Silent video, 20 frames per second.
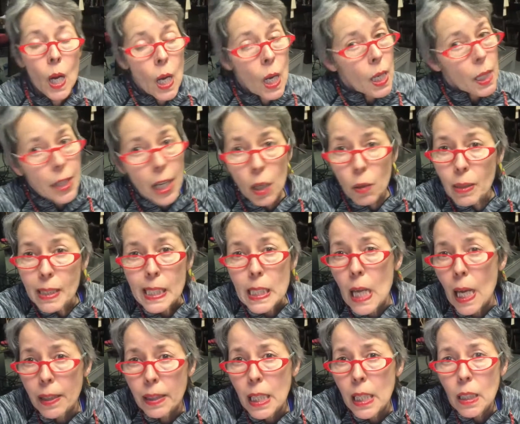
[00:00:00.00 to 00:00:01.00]
There is
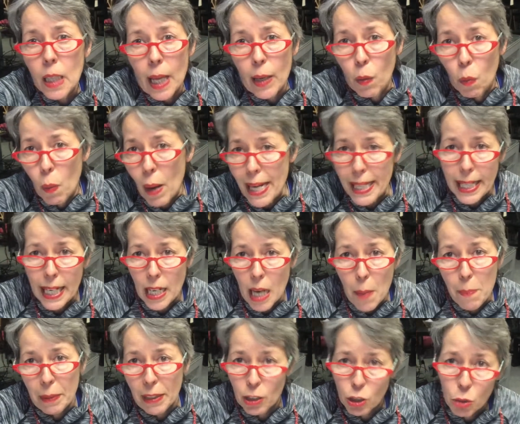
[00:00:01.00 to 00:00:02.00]
nothing like waking up
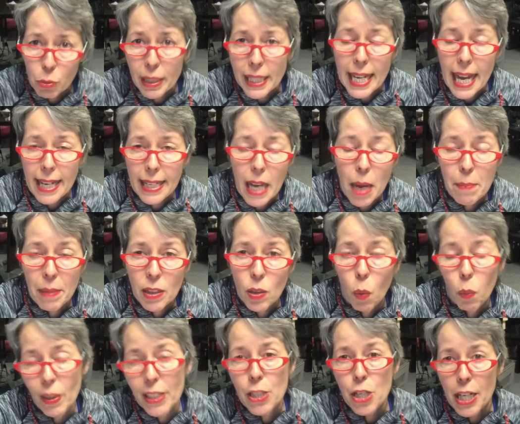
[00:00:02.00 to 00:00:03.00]
at 3 a.m. in the
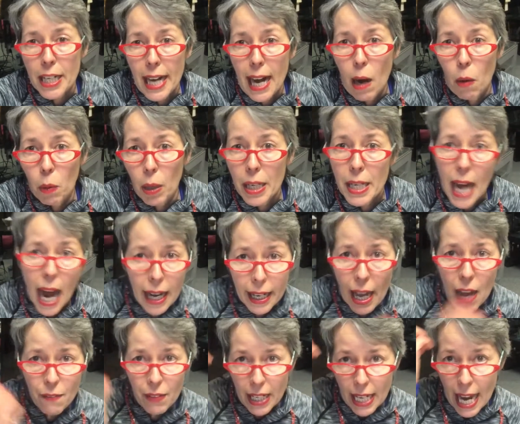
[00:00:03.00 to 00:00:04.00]
witching hour and not
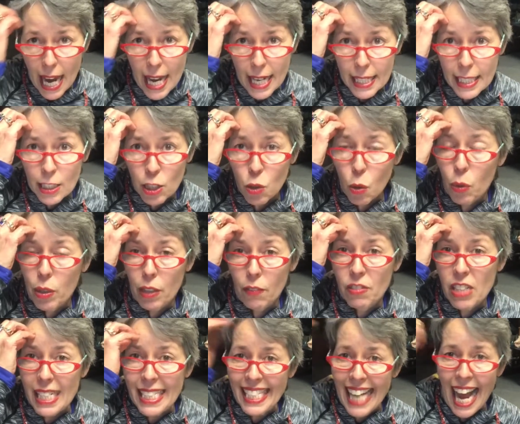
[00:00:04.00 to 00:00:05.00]
having any sort of
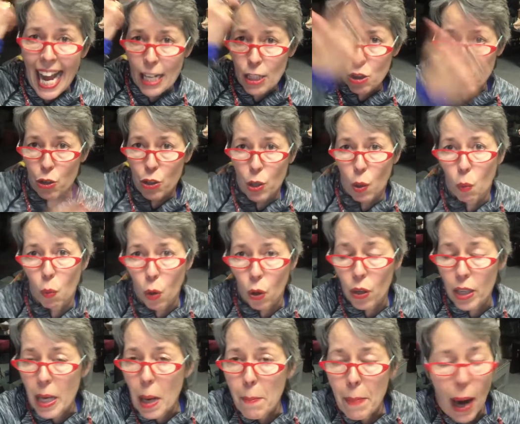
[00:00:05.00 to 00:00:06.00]
disaster to
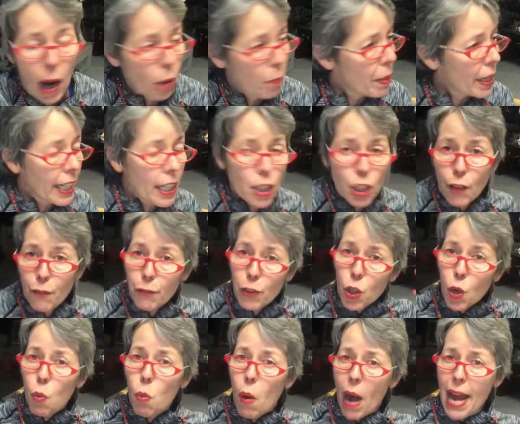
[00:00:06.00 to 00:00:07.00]
worry about. Because if you
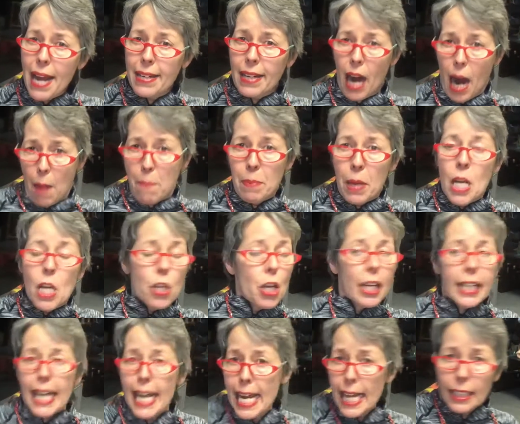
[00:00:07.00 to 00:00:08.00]
wake up, you
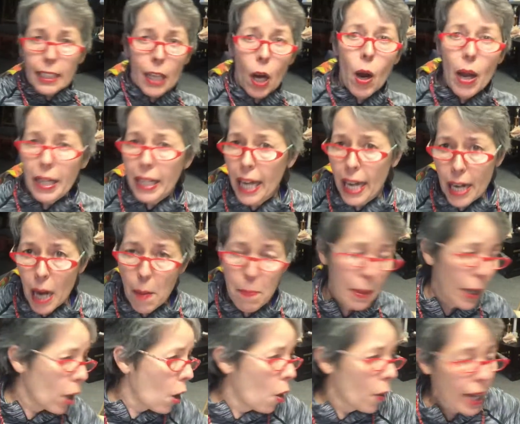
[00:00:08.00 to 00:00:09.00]
can't get up
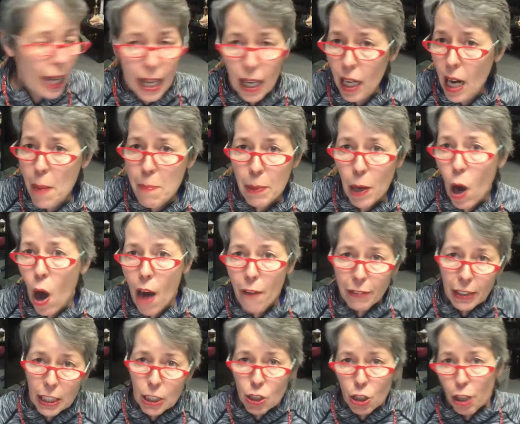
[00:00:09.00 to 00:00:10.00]
and go get a cup of coffee
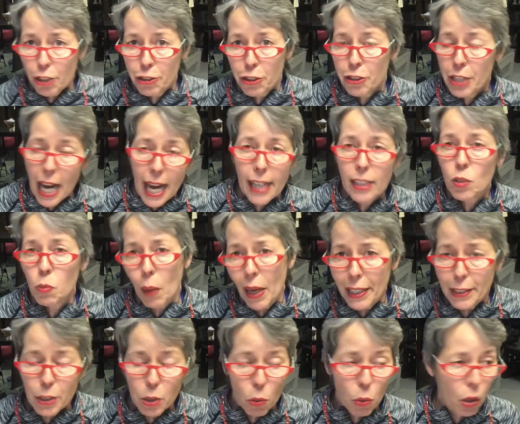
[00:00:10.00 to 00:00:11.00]
and start your day. It's way
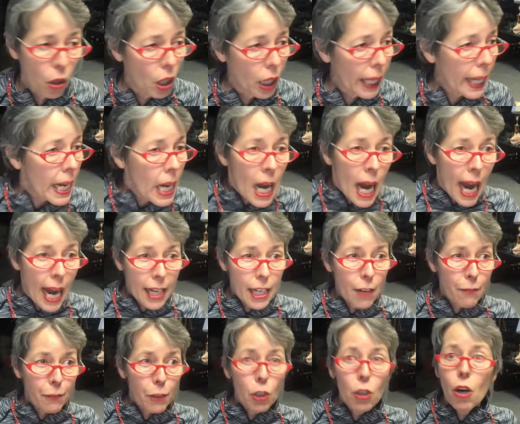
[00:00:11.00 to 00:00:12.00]
too early. And
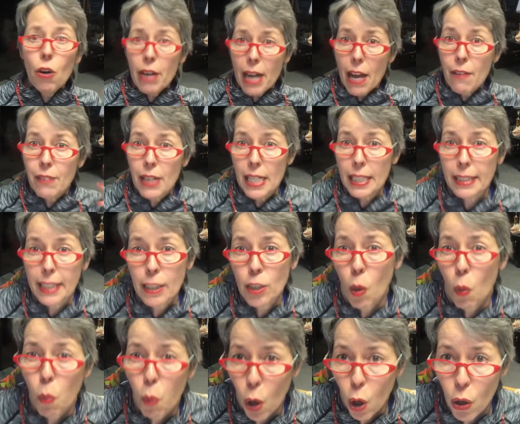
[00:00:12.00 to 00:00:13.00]
if you don't have anything to
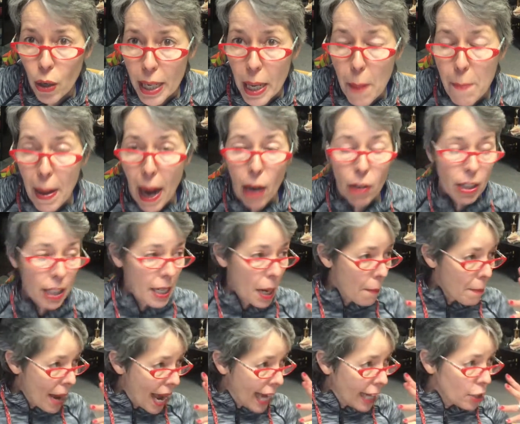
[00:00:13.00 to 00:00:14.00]
worry about, an
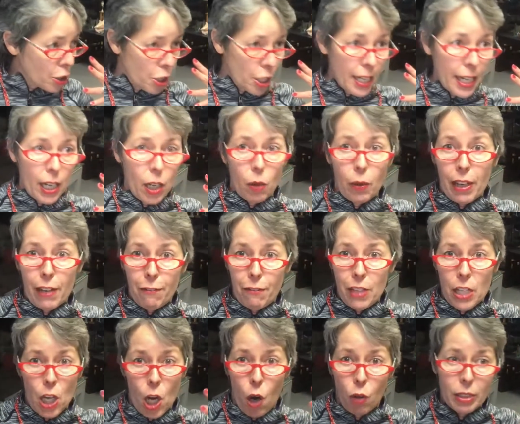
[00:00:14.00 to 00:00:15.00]
imaginary,
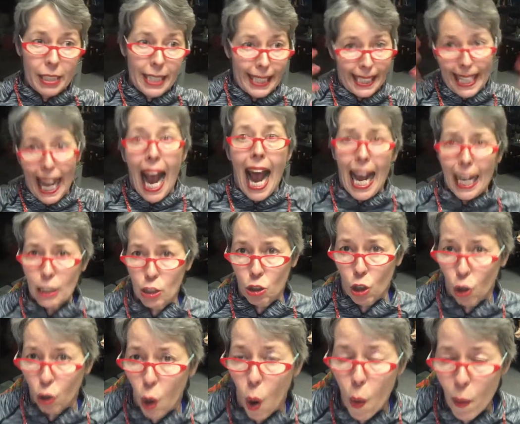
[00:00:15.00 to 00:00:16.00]

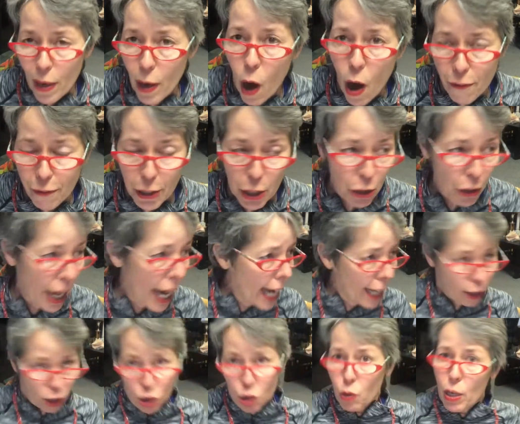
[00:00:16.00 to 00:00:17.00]
disaster going off in your head,
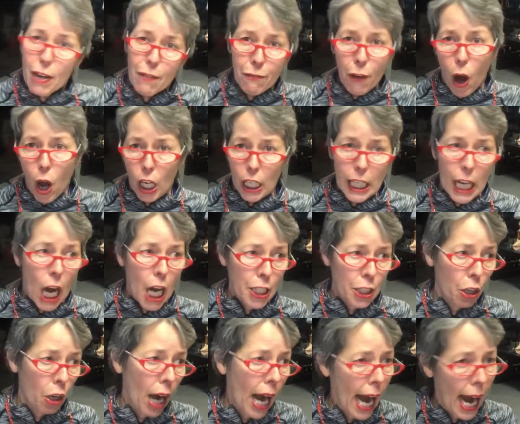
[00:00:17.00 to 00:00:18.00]
a tree falling on
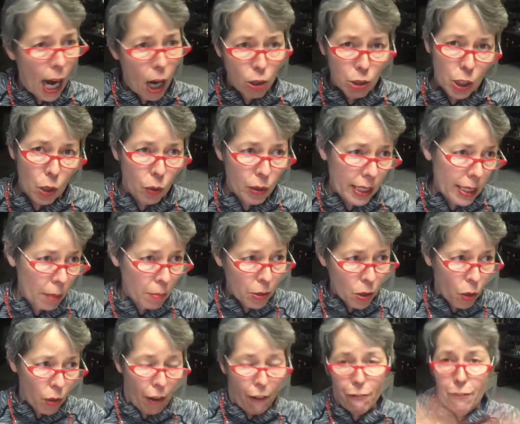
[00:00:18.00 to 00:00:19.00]
your house, or some
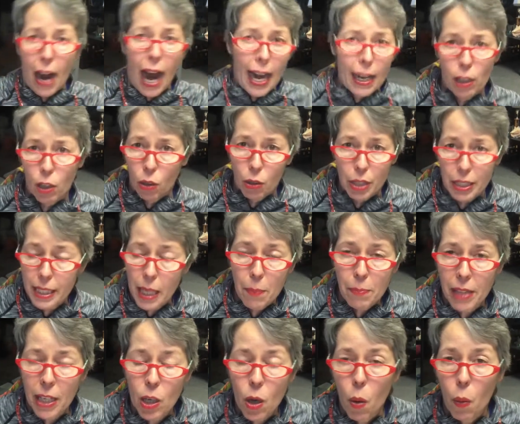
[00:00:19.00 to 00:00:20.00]
sort of fire or
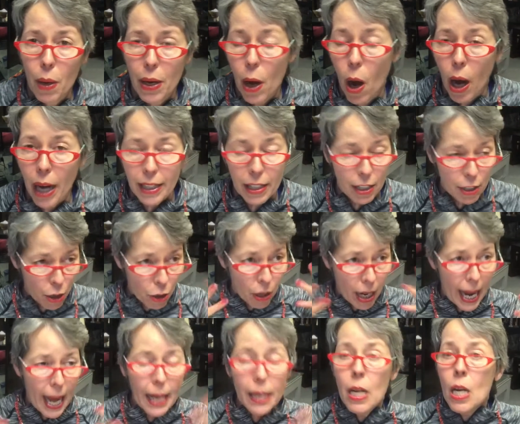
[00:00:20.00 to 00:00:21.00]
something going on in your
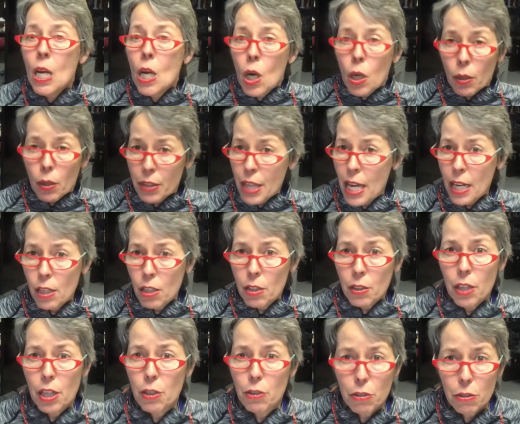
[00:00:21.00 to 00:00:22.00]
head, then
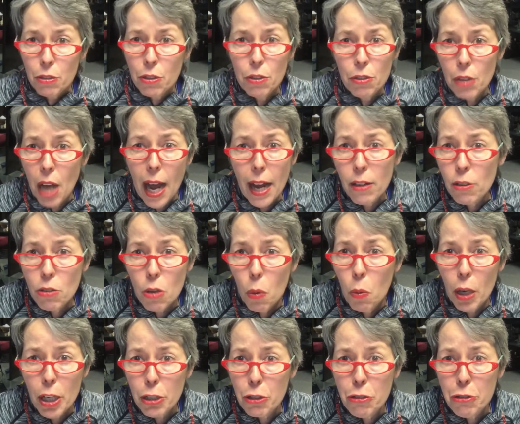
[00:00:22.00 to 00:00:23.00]
I don't know
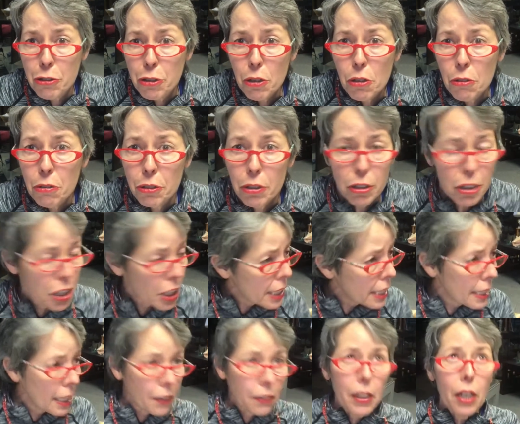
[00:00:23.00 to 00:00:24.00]
what you do. You just
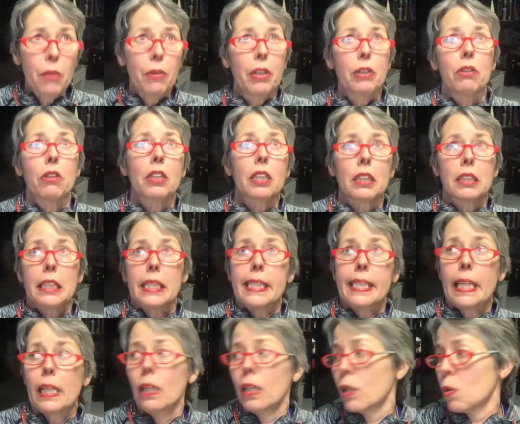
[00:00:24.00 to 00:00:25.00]
sit there and look at the
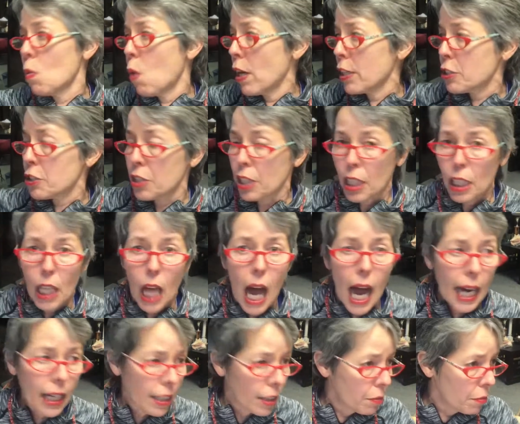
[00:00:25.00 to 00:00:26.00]
ceiling, watch the
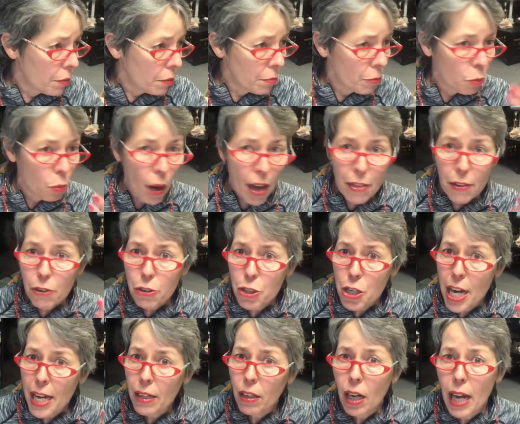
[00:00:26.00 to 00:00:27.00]
clock and Weather
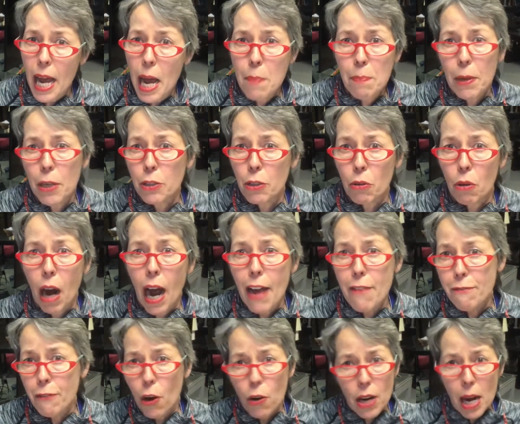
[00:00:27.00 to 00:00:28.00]
Channel app on your iPhone.